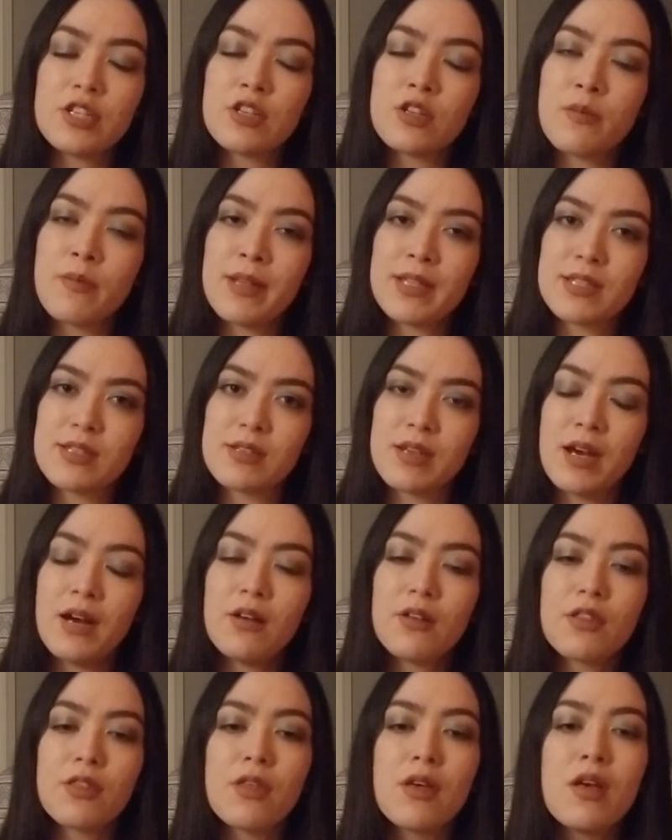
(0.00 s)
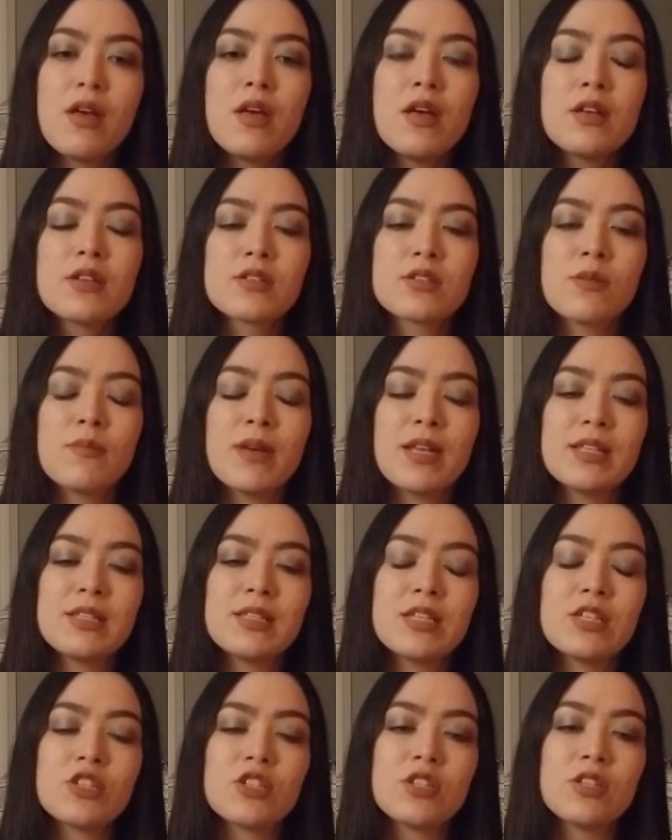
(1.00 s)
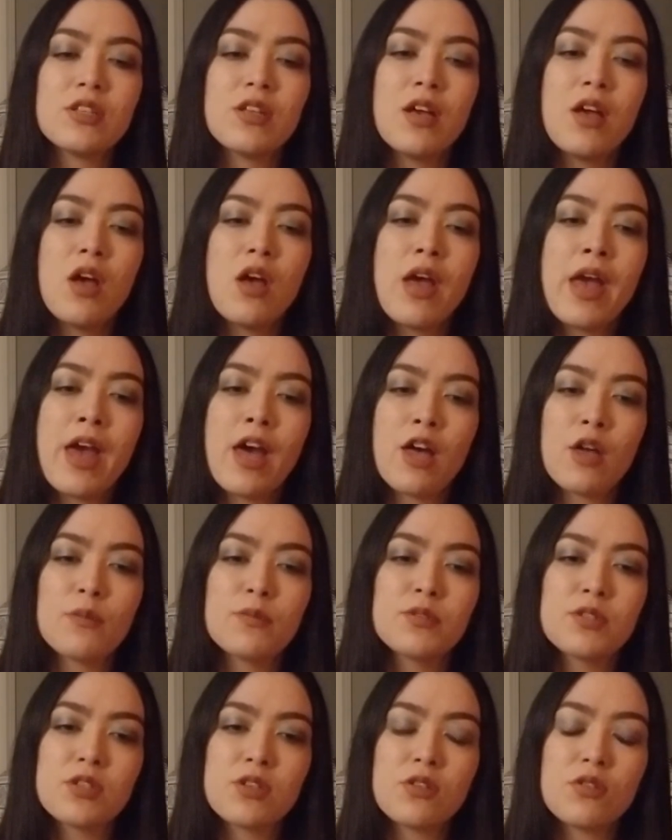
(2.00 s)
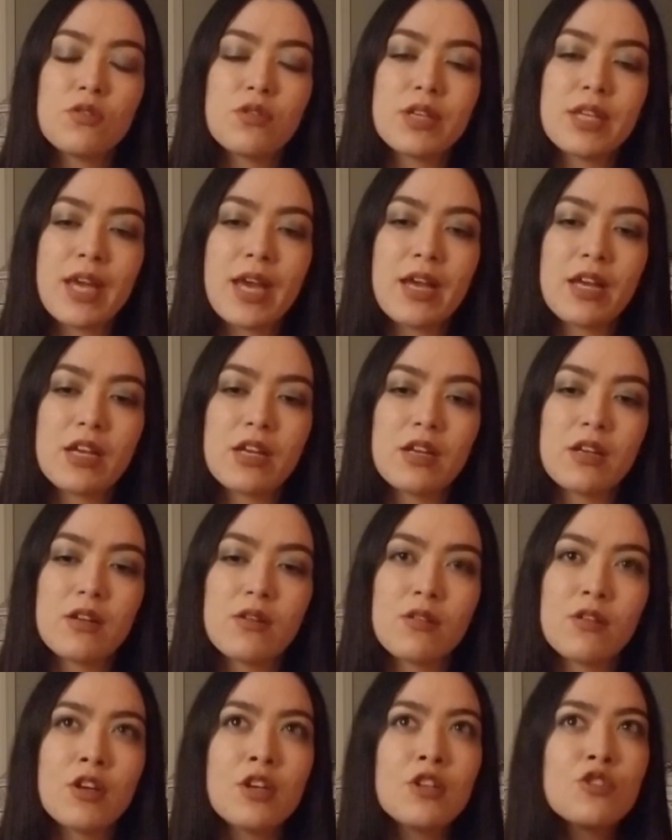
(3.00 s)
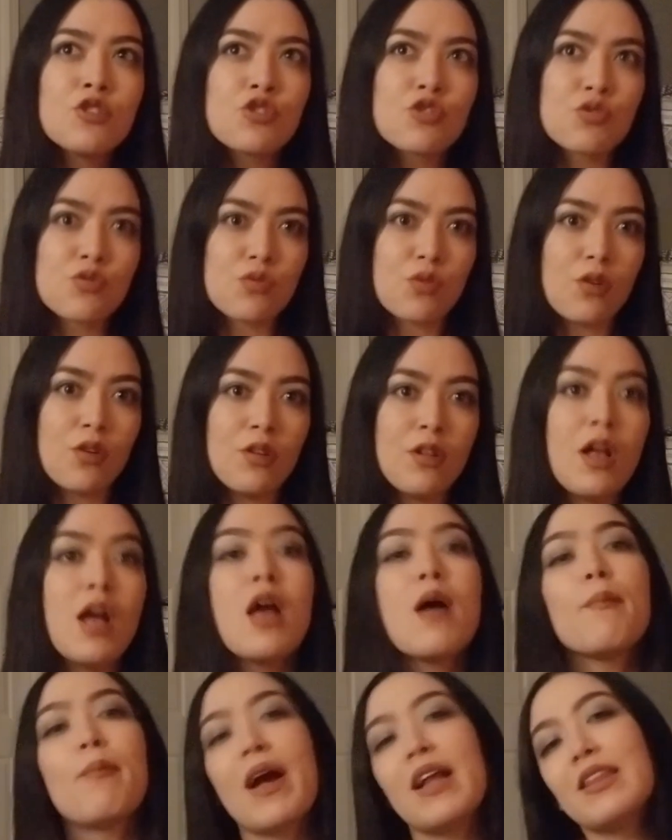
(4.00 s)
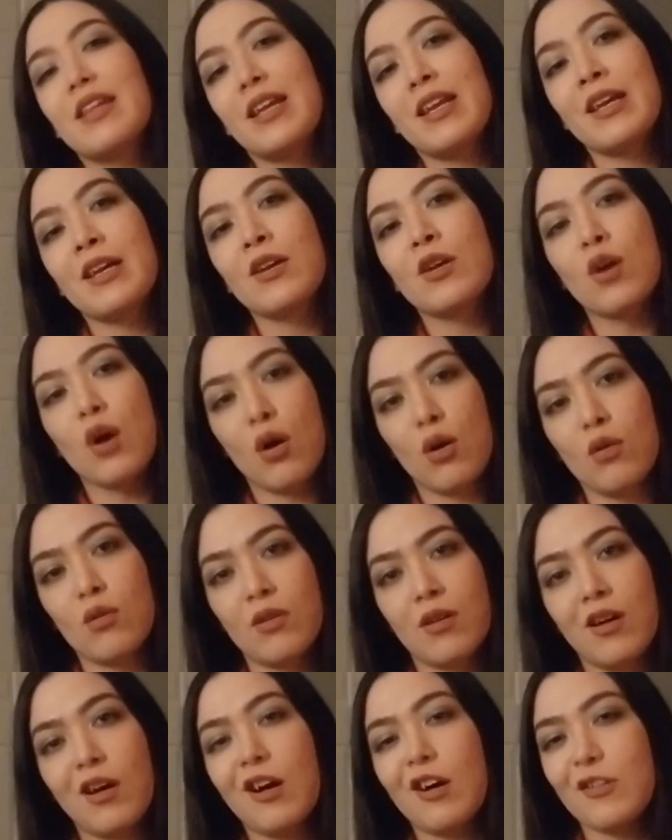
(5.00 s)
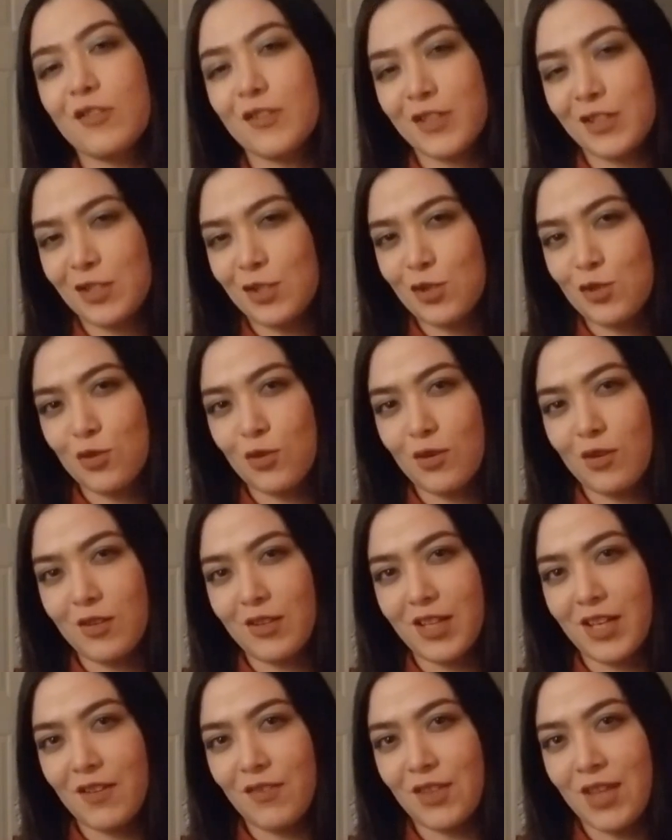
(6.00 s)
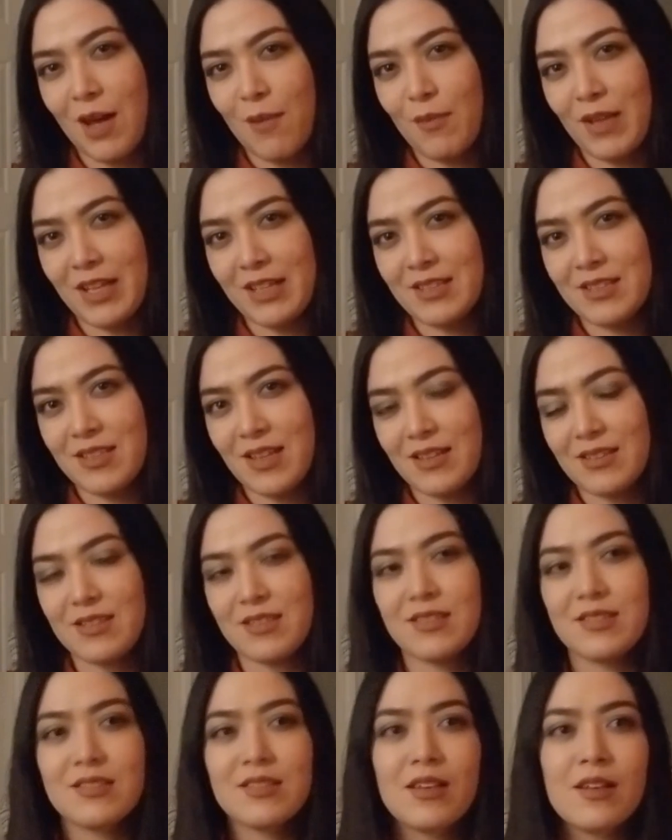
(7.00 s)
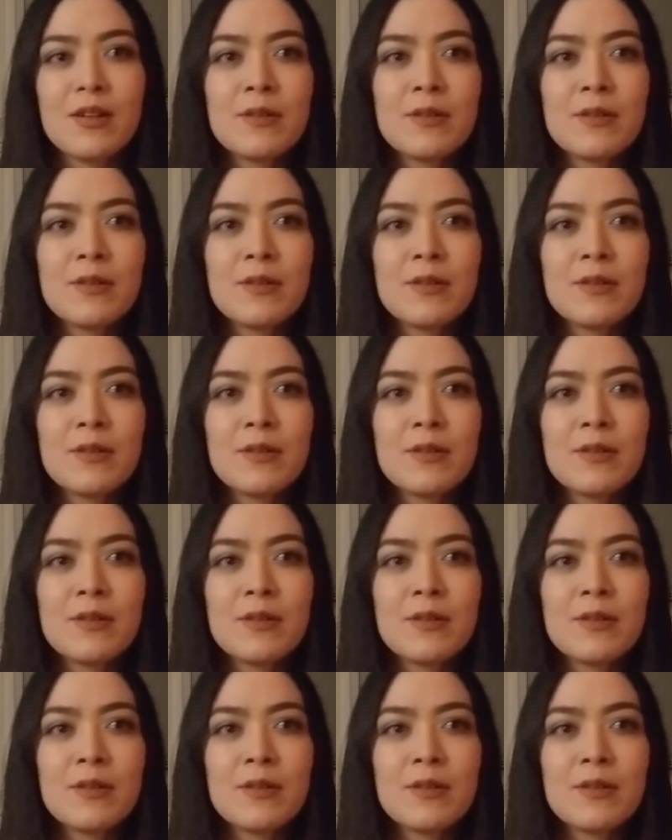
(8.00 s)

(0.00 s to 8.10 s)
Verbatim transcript: and your mental health. So, meditation helps you get control by letting go of control, if that makes sense.